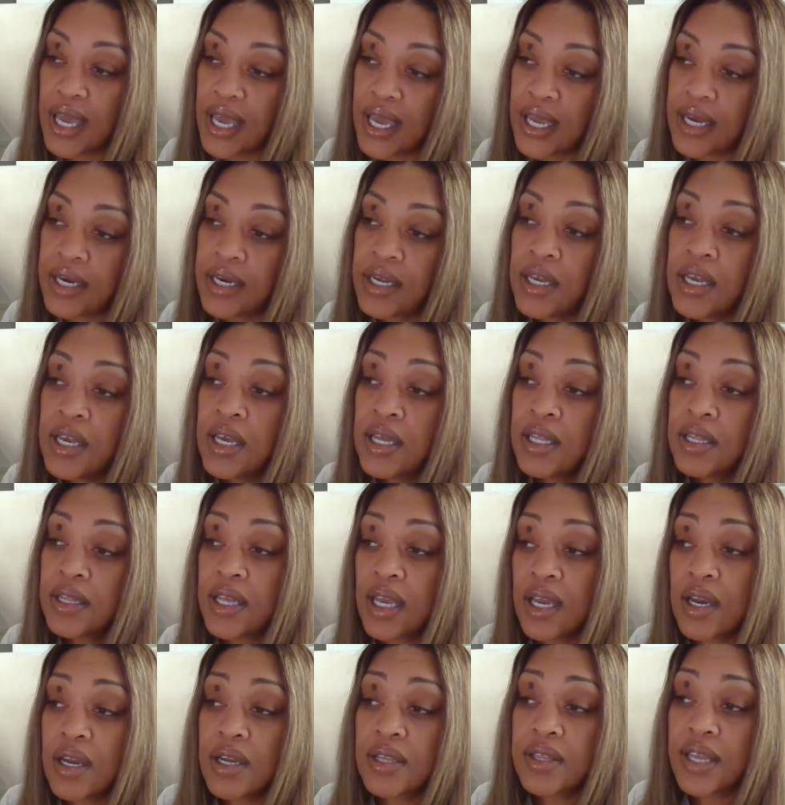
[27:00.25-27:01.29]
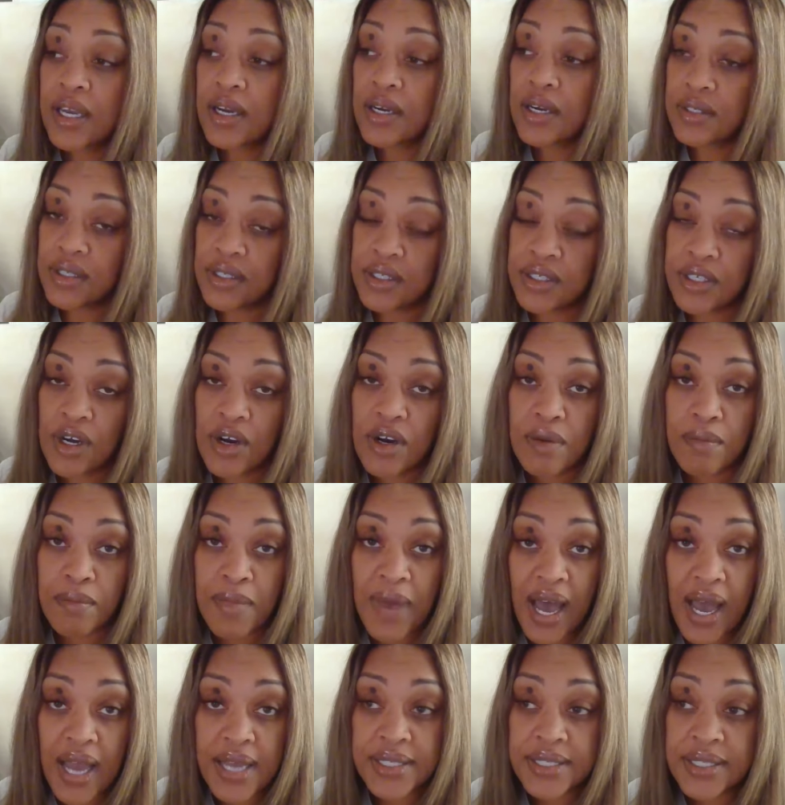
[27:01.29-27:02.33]
and there there's a certain
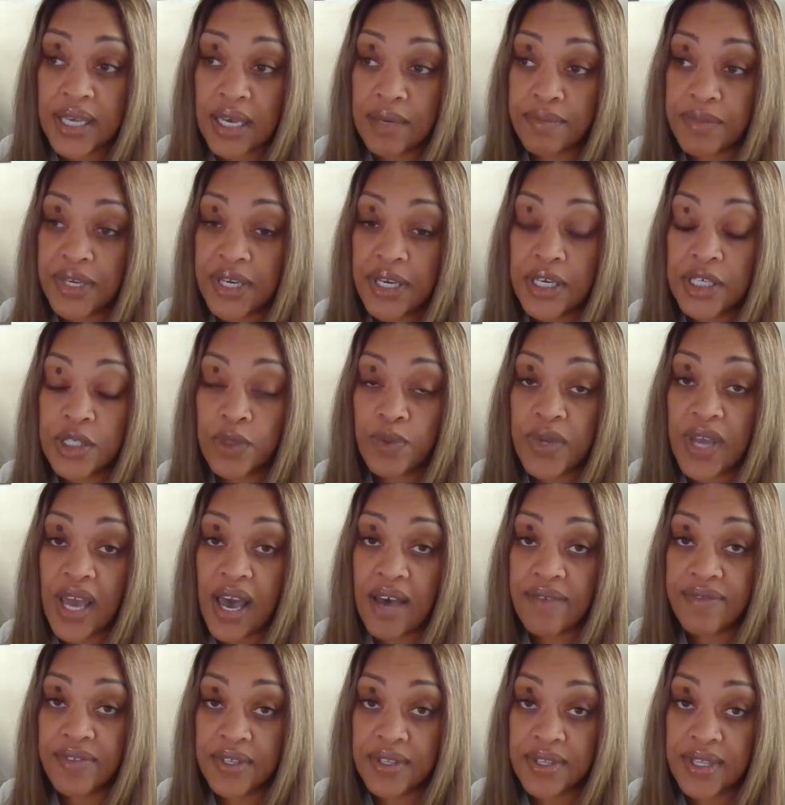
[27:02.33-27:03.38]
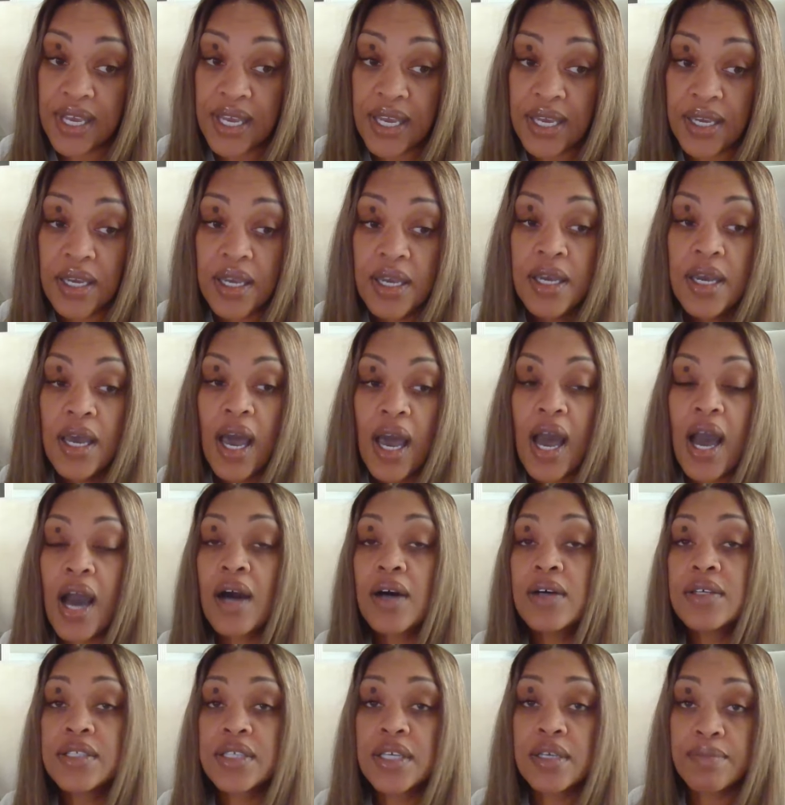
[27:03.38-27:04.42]
mindset because we have to think
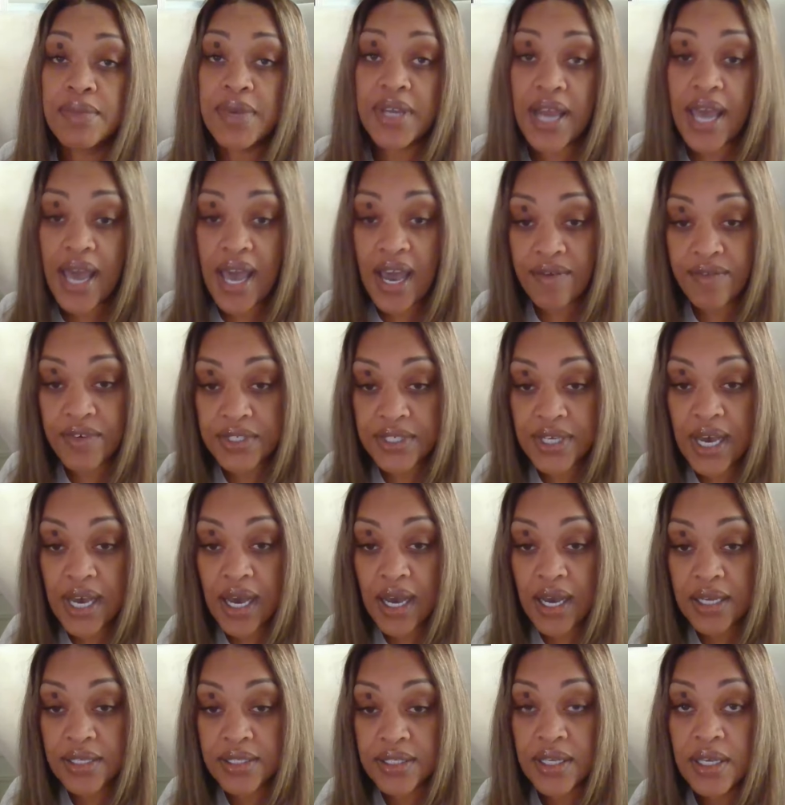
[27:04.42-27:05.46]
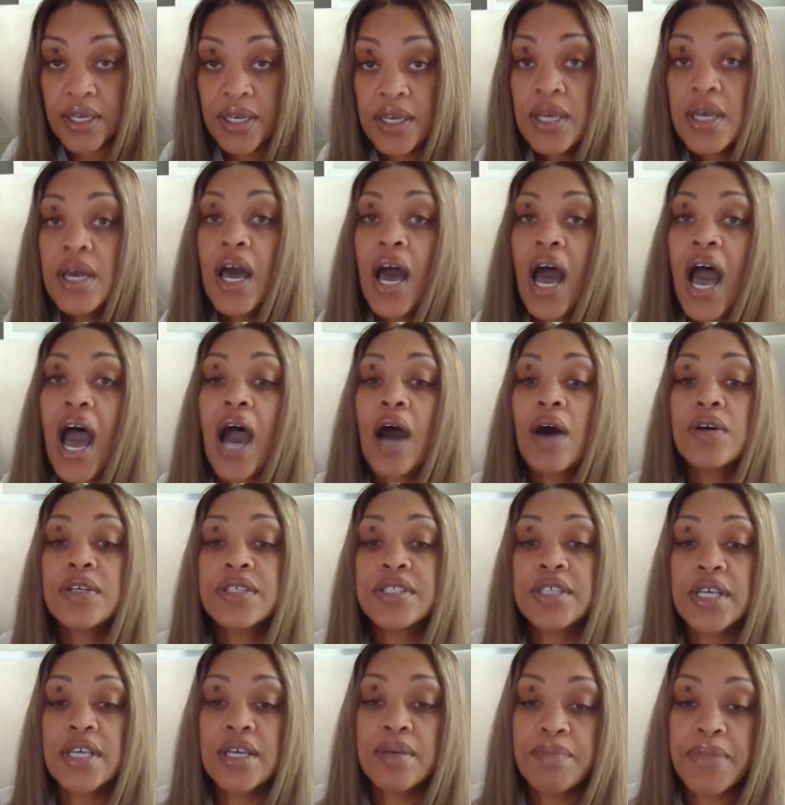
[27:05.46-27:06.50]
how has it been advertised? How
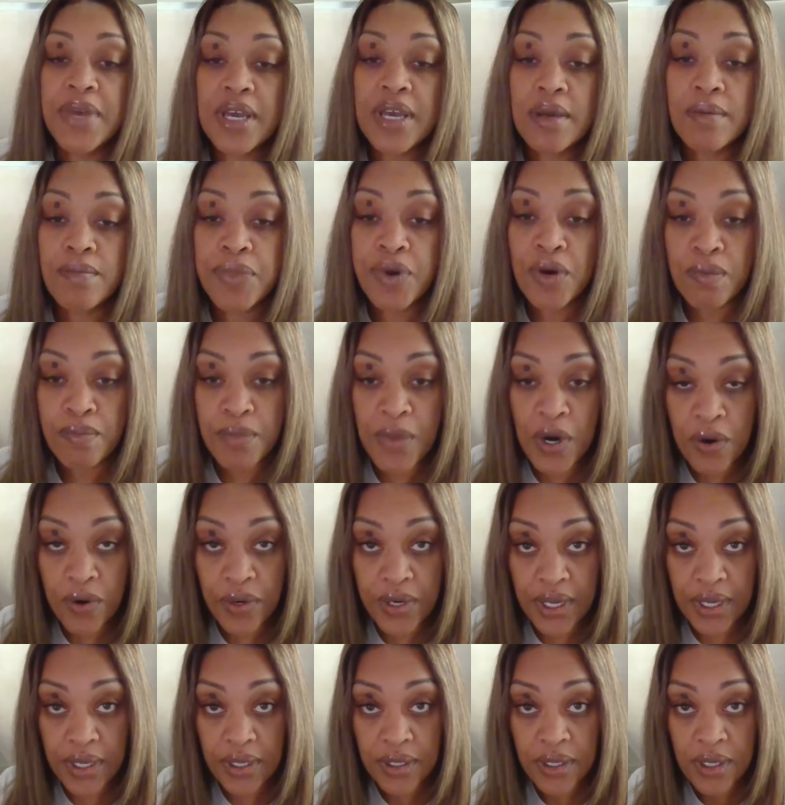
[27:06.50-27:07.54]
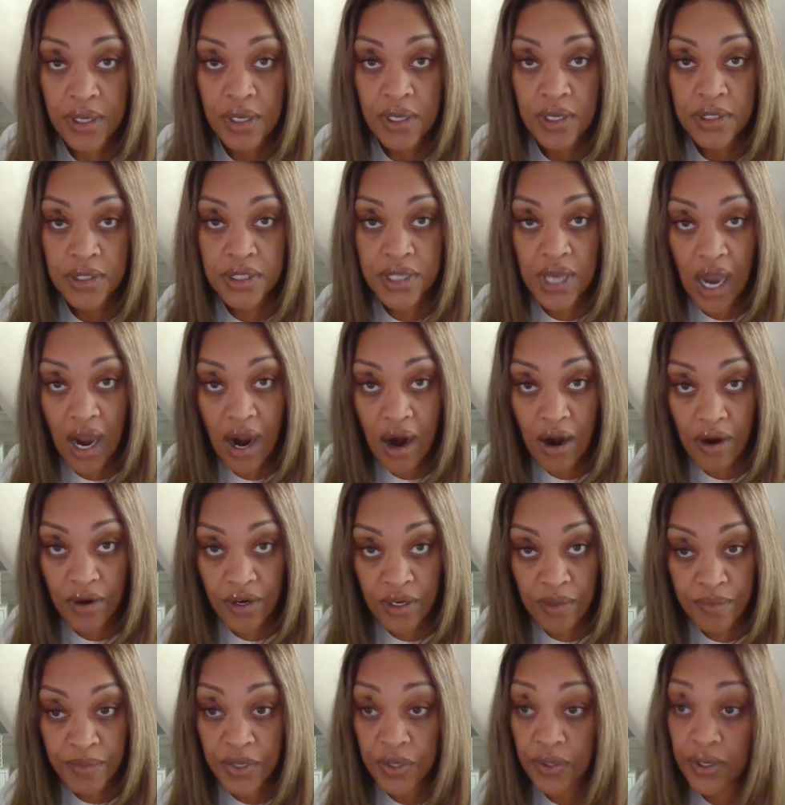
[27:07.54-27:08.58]
has it been promoted to our
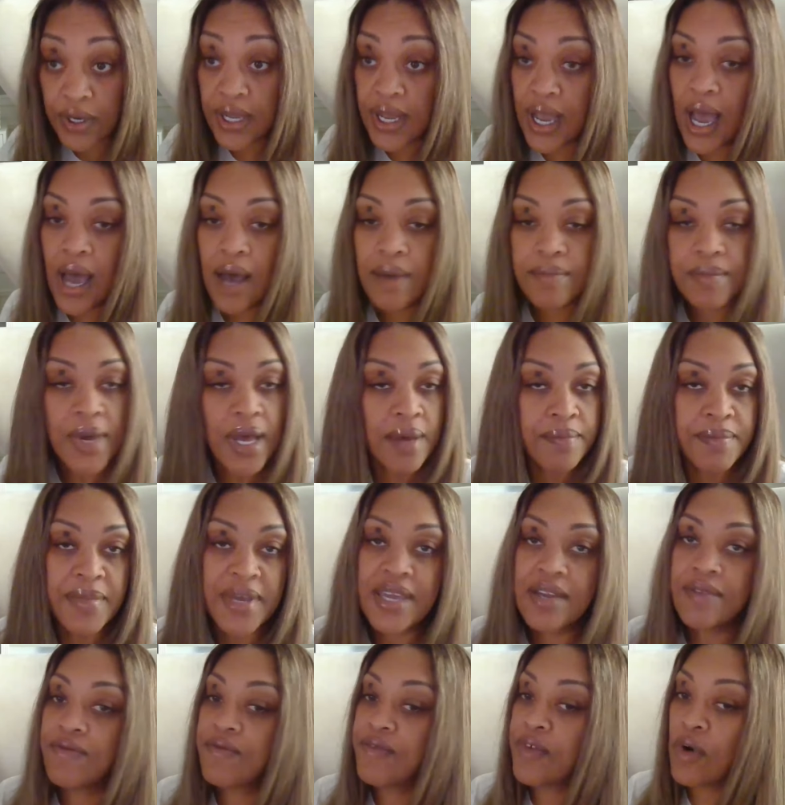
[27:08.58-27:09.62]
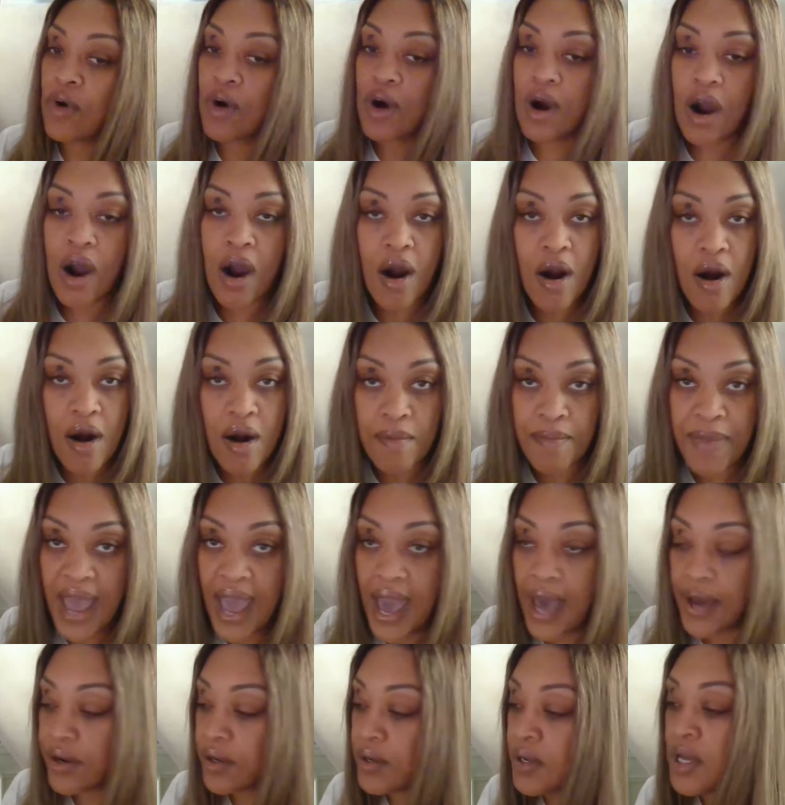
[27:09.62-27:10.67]
community? I'm I'm in for a hard
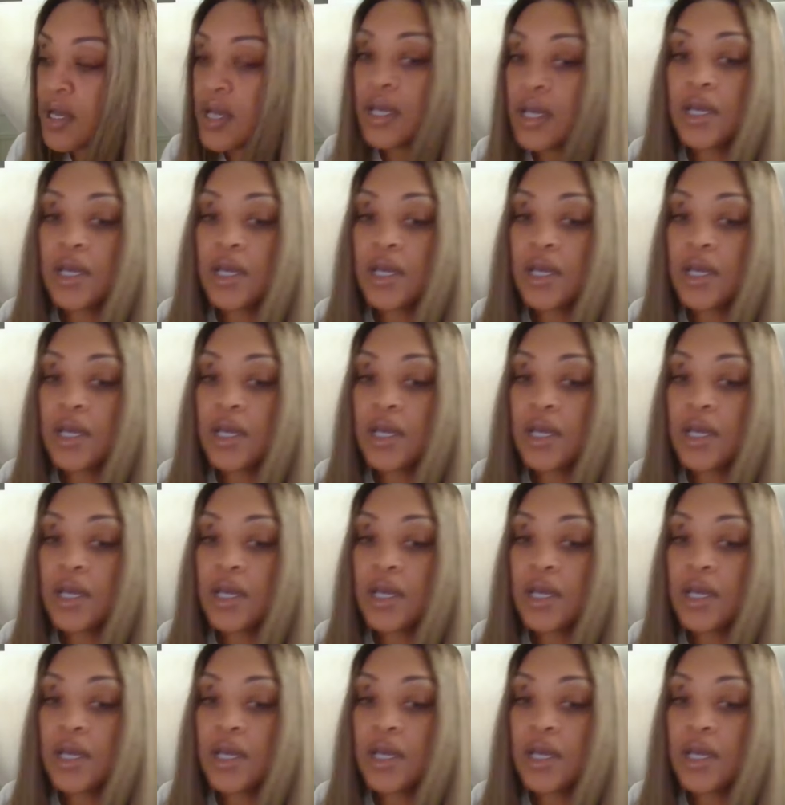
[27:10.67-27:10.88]
battle.